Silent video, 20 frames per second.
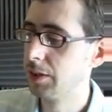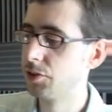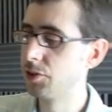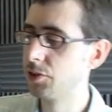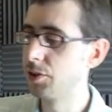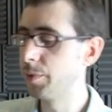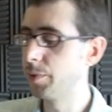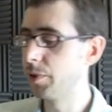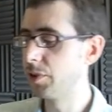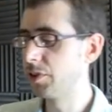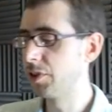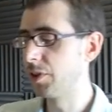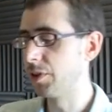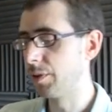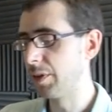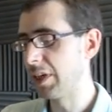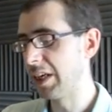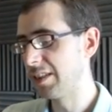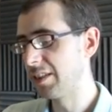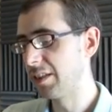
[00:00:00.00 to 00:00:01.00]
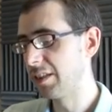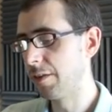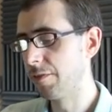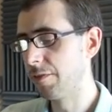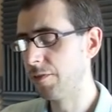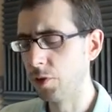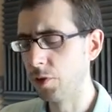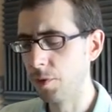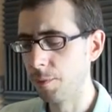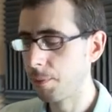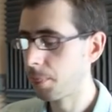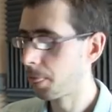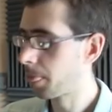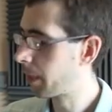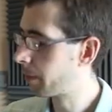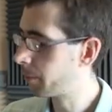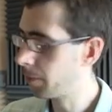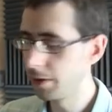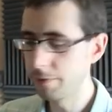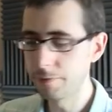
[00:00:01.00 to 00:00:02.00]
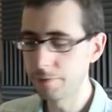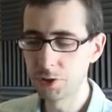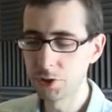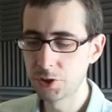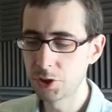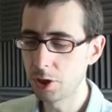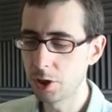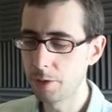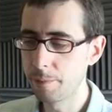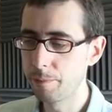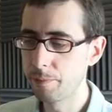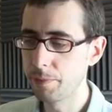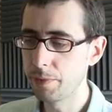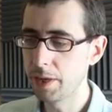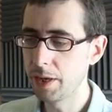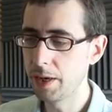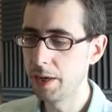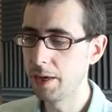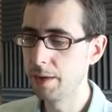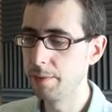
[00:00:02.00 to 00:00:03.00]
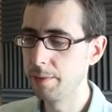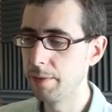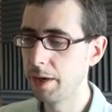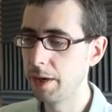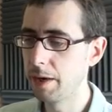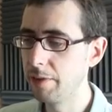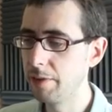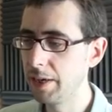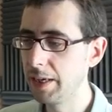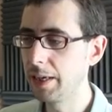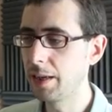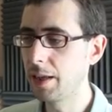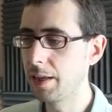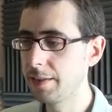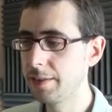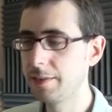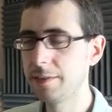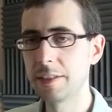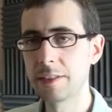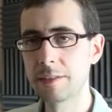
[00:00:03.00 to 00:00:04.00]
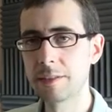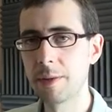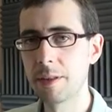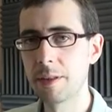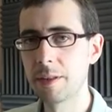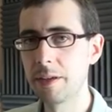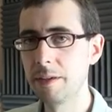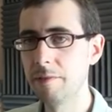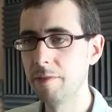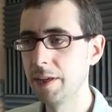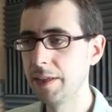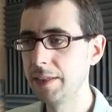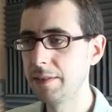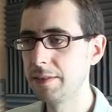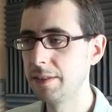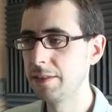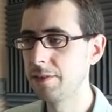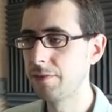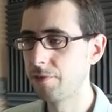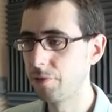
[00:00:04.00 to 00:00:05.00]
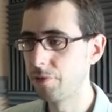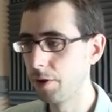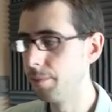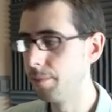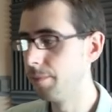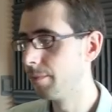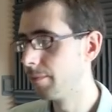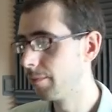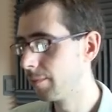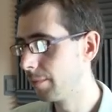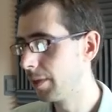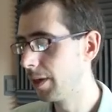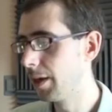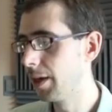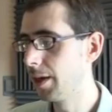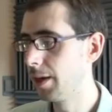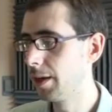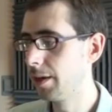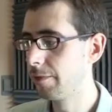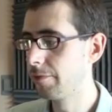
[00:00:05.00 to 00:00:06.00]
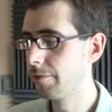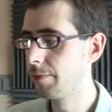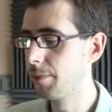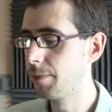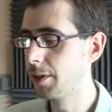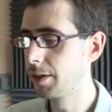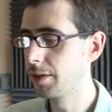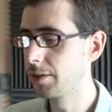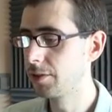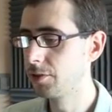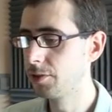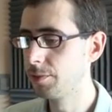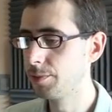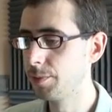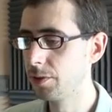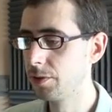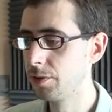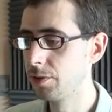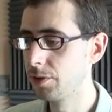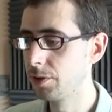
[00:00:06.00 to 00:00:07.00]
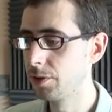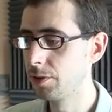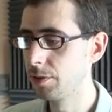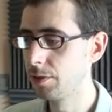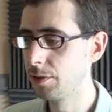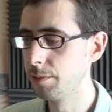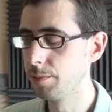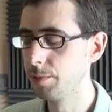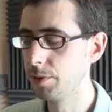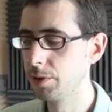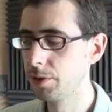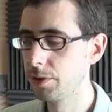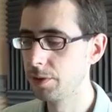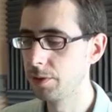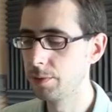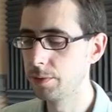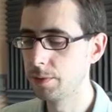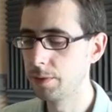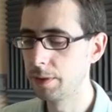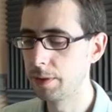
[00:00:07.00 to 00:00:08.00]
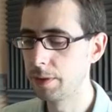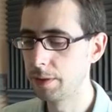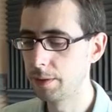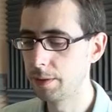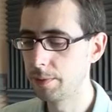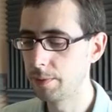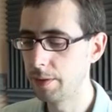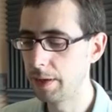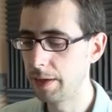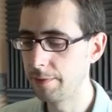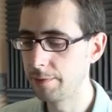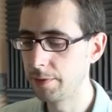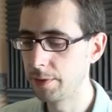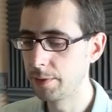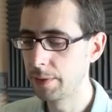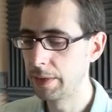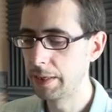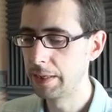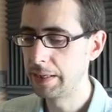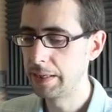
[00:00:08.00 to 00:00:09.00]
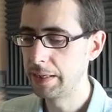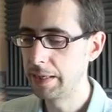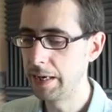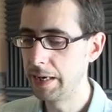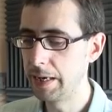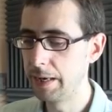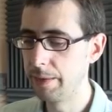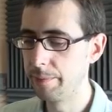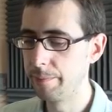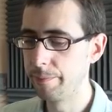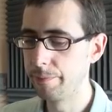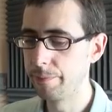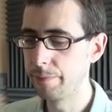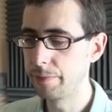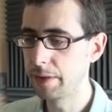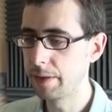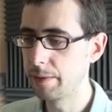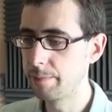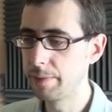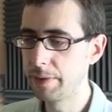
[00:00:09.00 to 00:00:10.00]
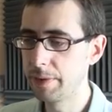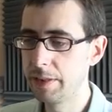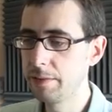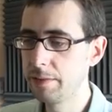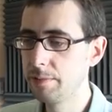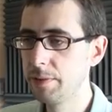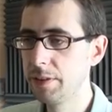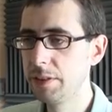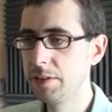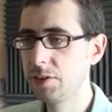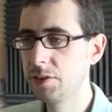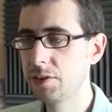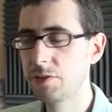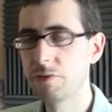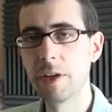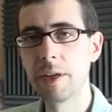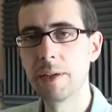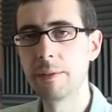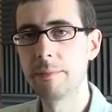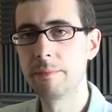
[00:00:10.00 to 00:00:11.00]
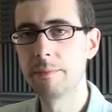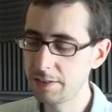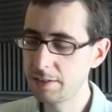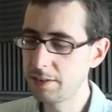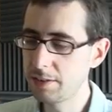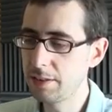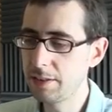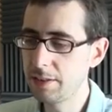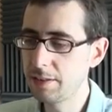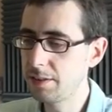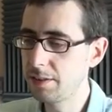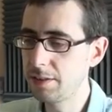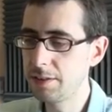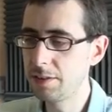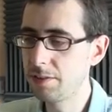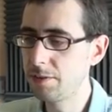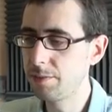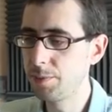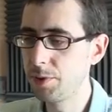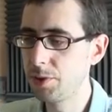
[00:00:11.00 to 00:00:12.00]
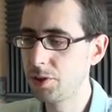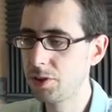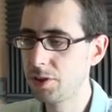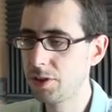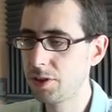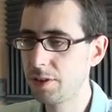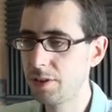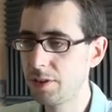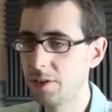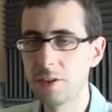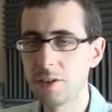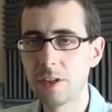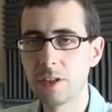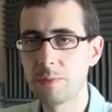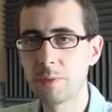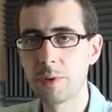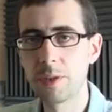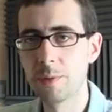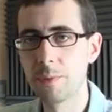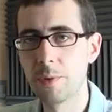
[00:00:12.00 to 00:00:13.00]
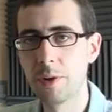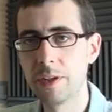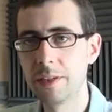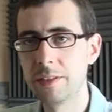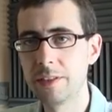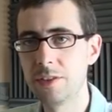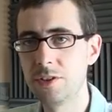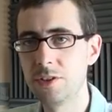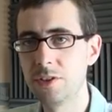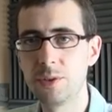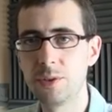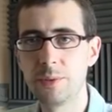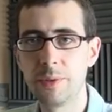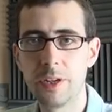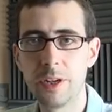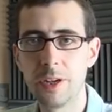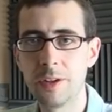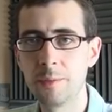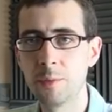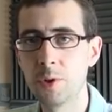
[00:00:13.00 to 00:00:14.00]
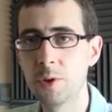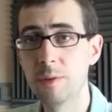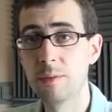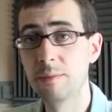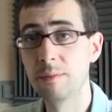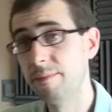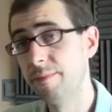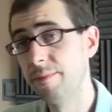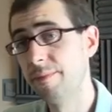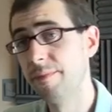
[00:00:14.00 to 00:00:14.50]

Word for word: Xubuntu nineteen oh four, wonderful job. Um, I really like these six monthly releases from uh, from like Xubuntu, Lubuntu, uh, what have you. Um, But this one is just great. It's the, it's the distribution that does what you want it to do and no more.